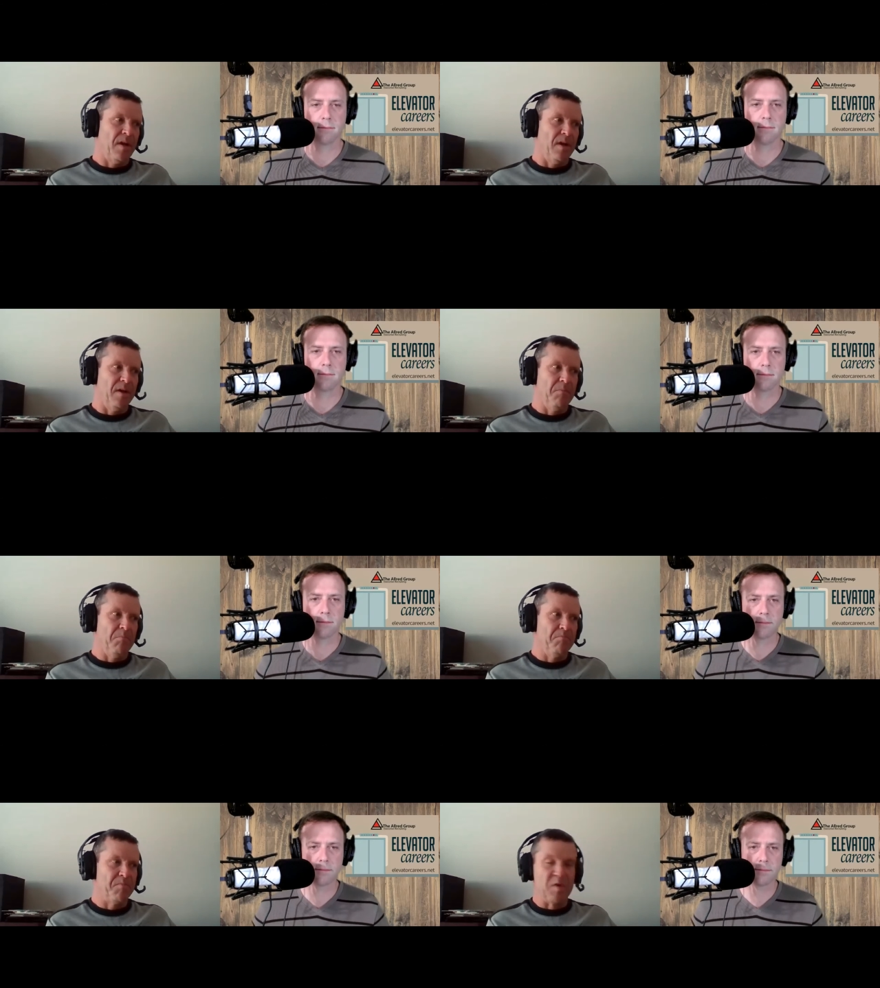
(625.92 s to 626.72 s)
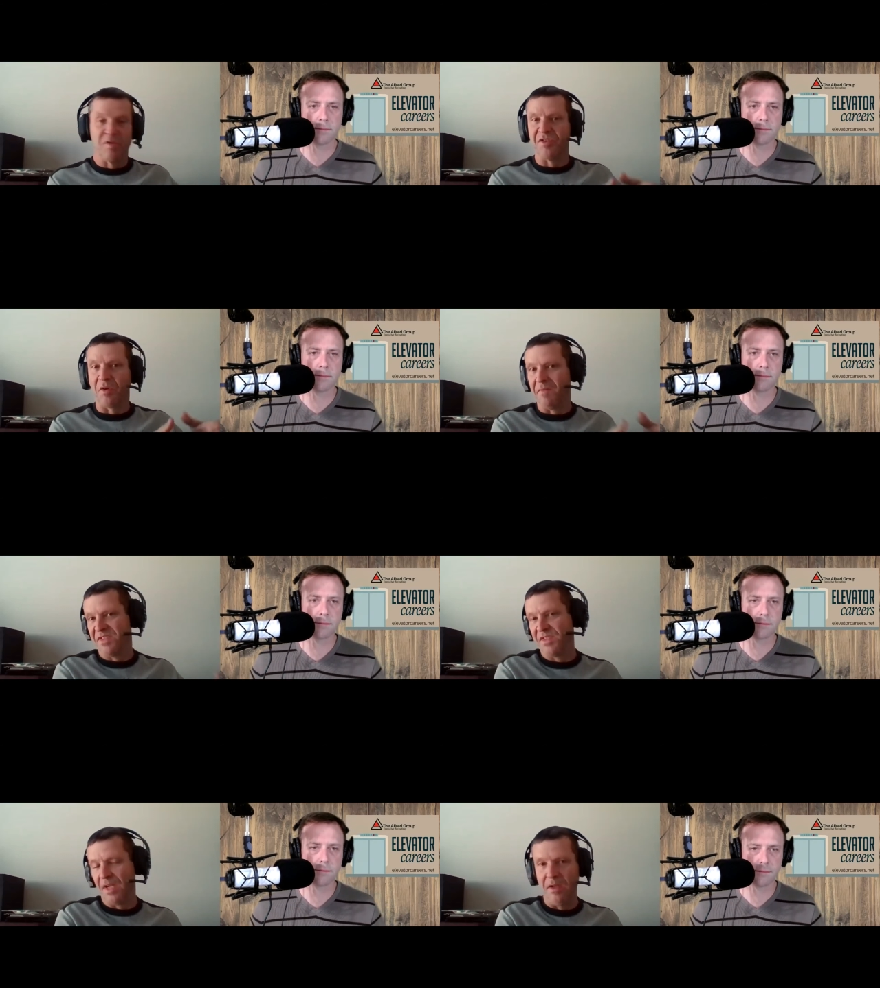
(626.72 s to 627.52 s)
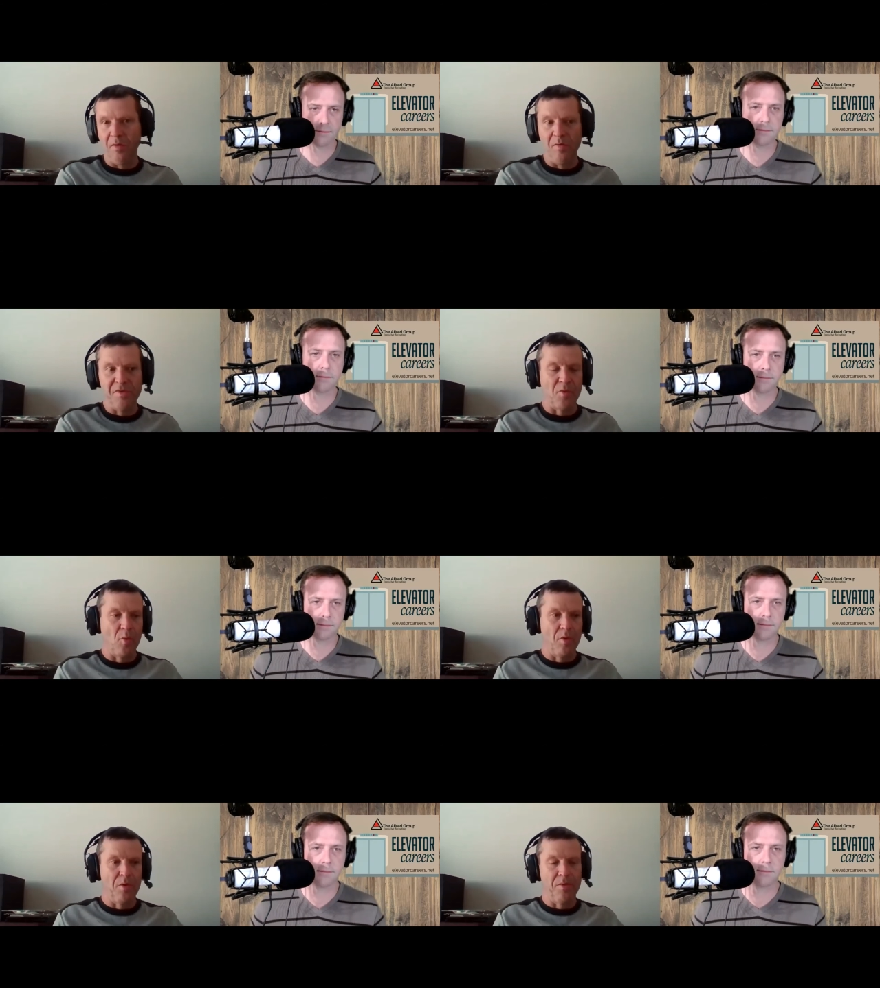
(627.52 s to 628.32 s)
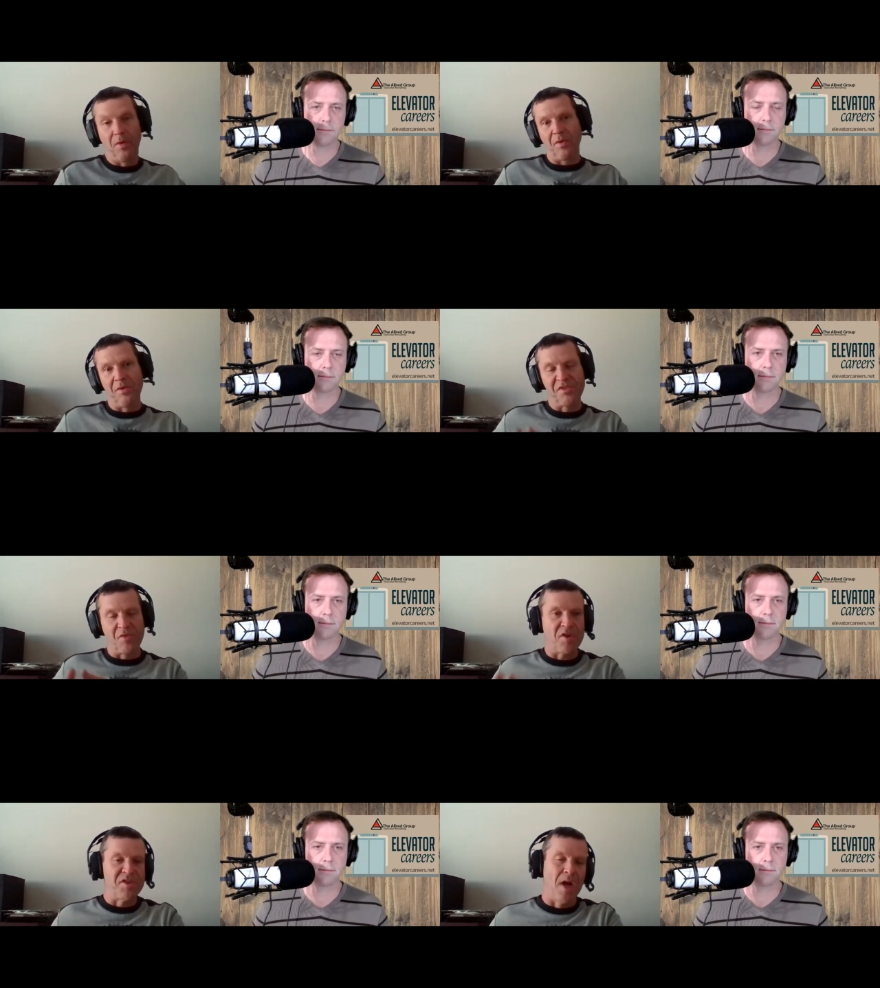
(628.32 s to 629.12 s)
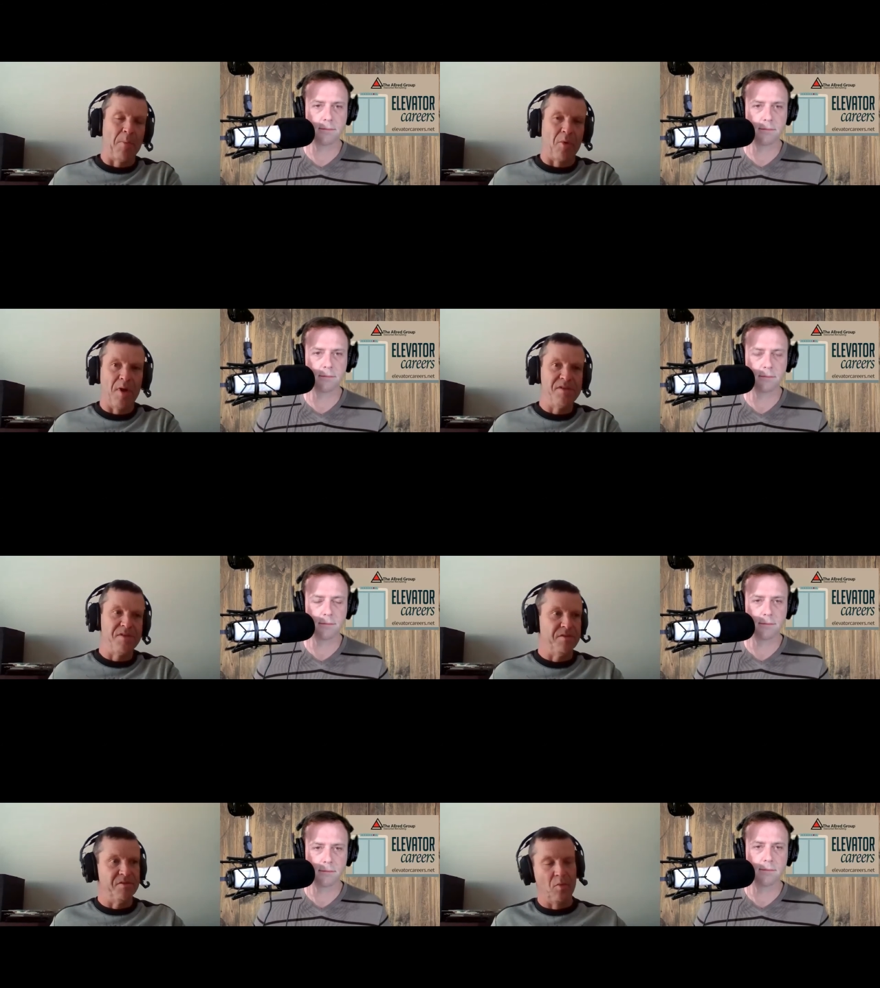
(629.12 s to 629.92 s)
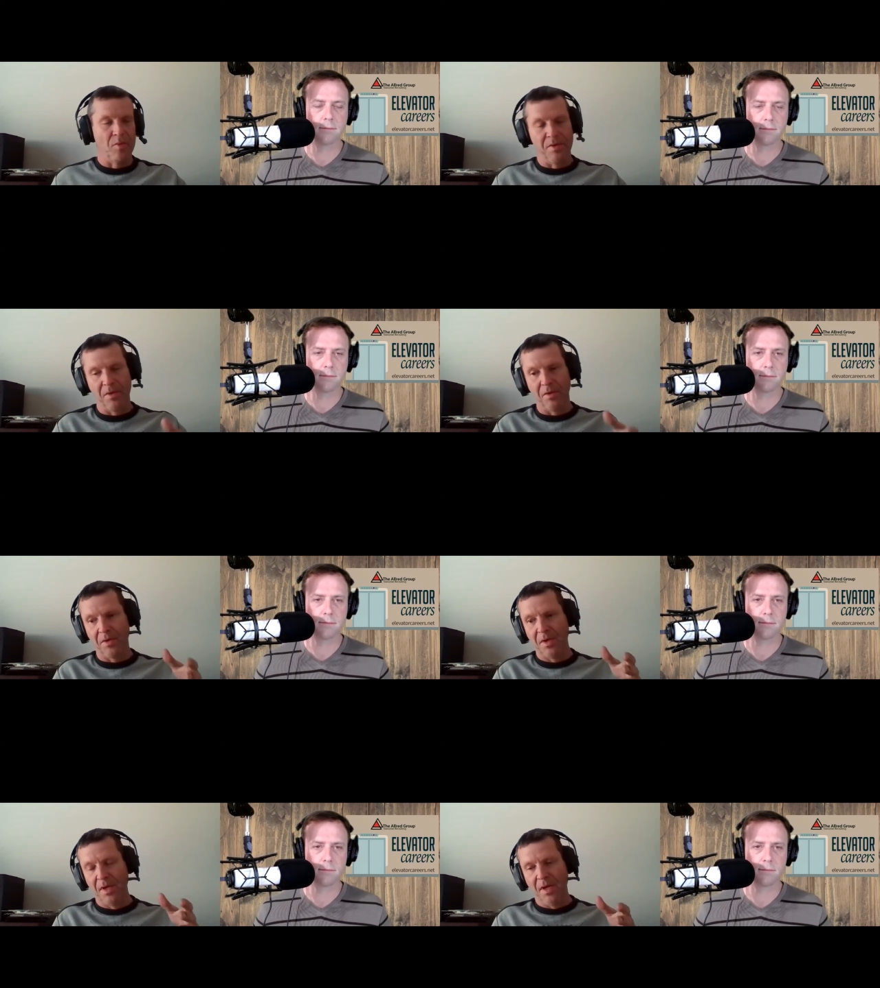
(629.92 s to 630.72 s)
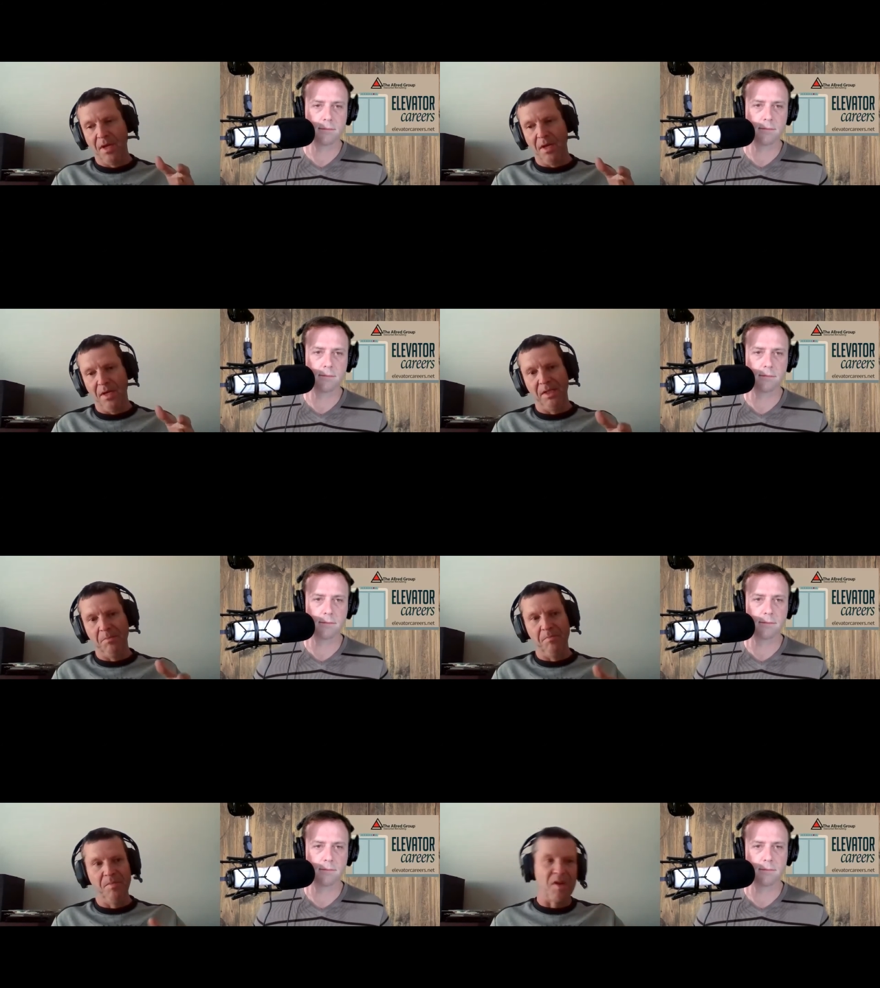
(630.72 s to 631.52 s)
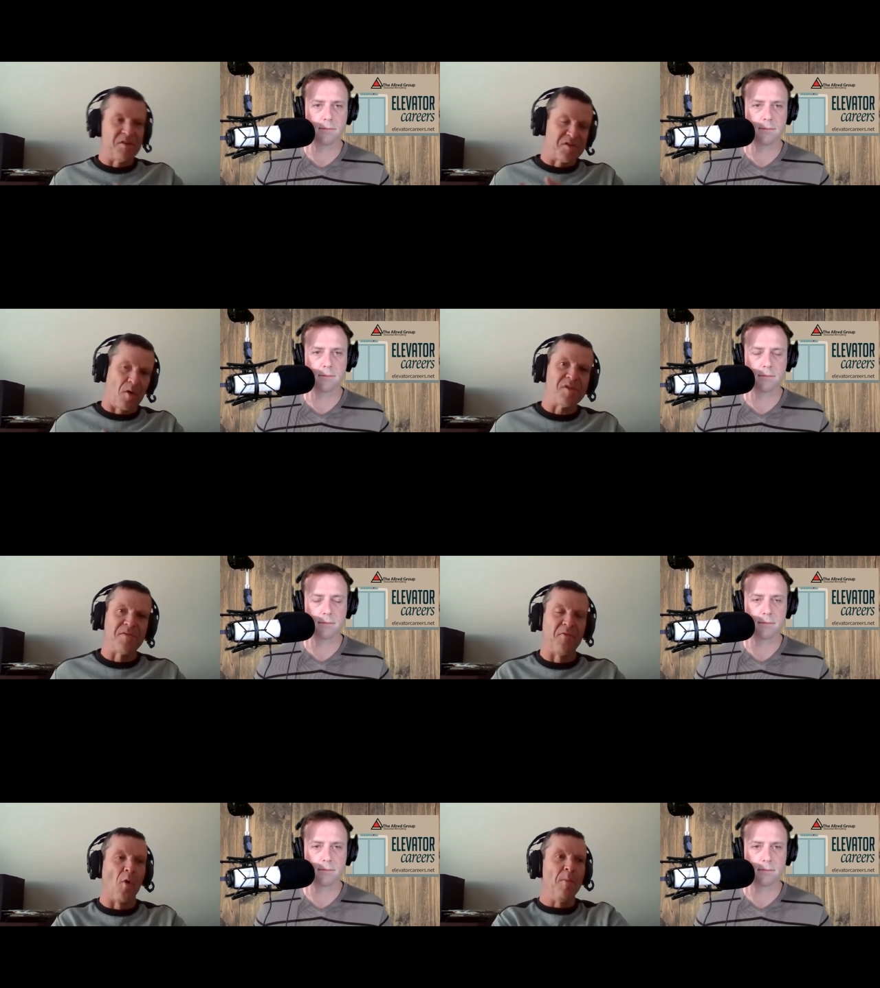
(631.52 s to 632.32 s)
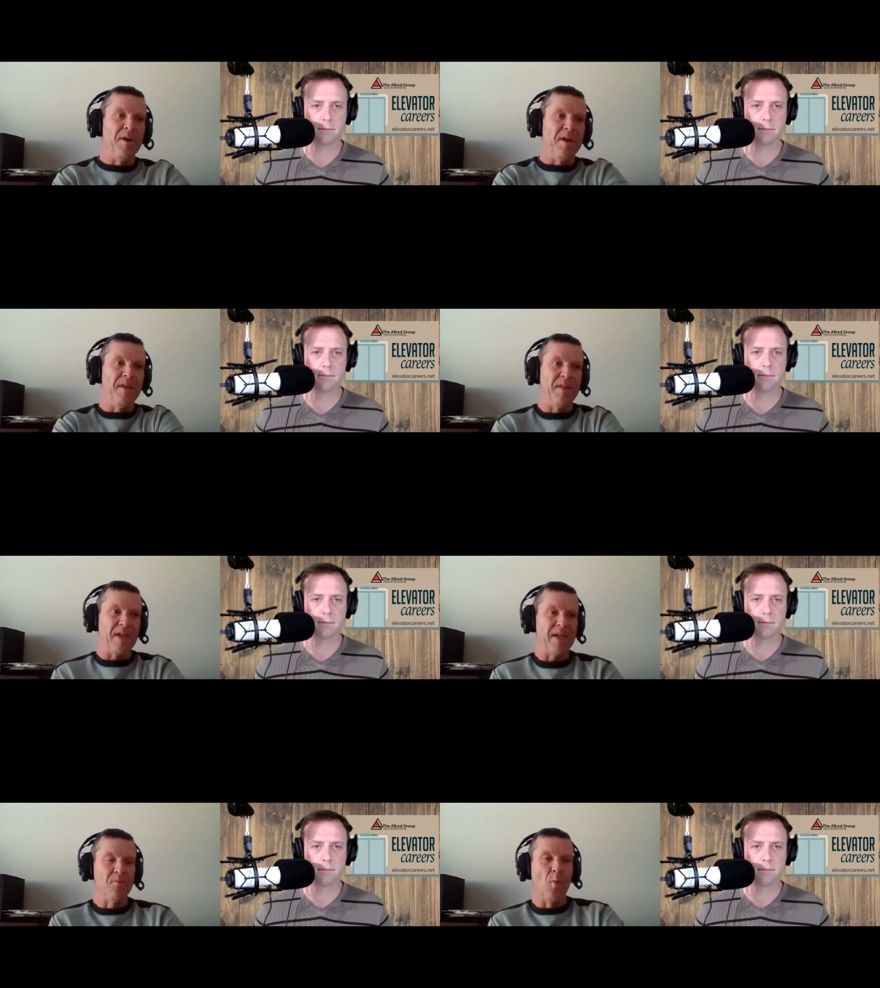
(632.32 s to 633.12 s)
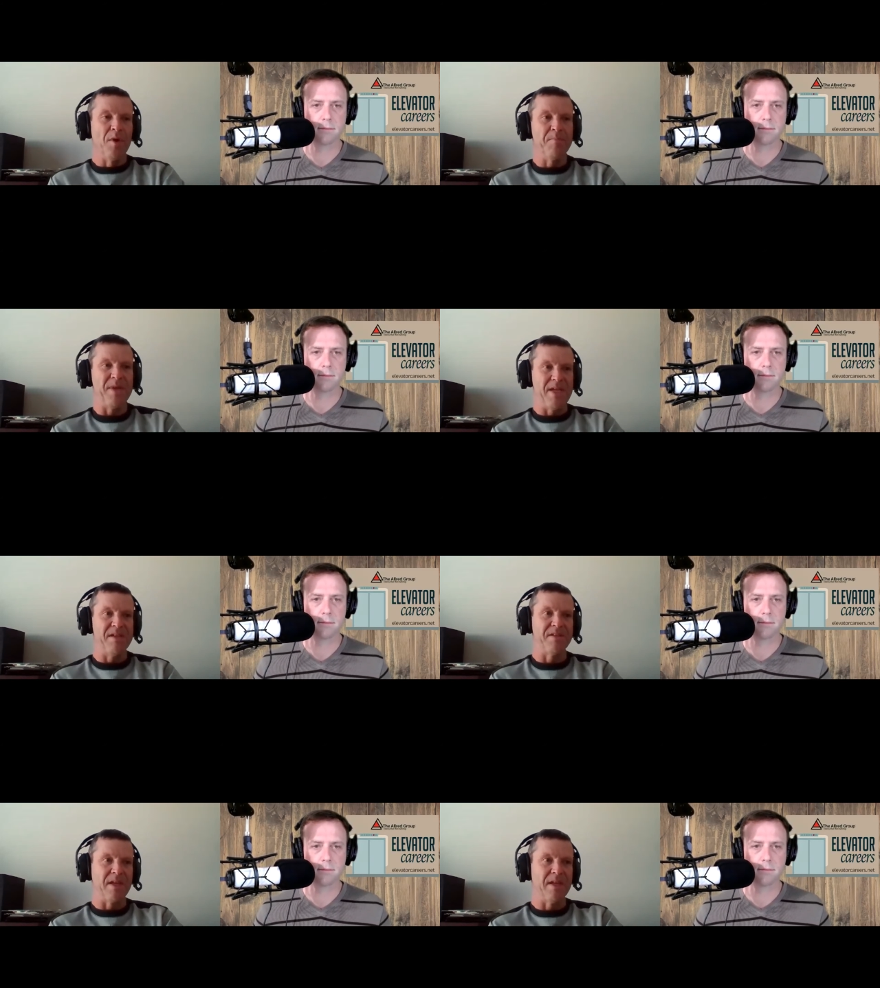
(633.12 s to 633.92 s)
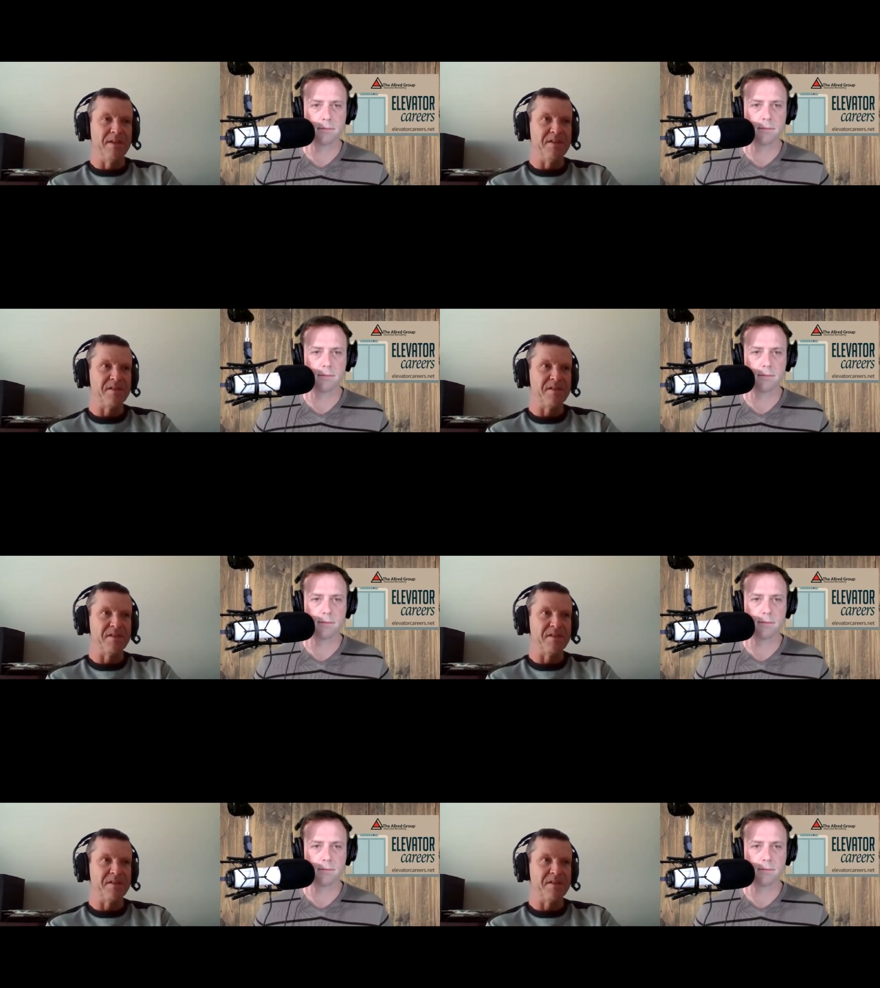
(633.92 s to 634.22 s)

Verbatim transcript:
Speaker 1: um, their service sales or their construction operations or their um, a construction foreman they, they get in one piece and they get in these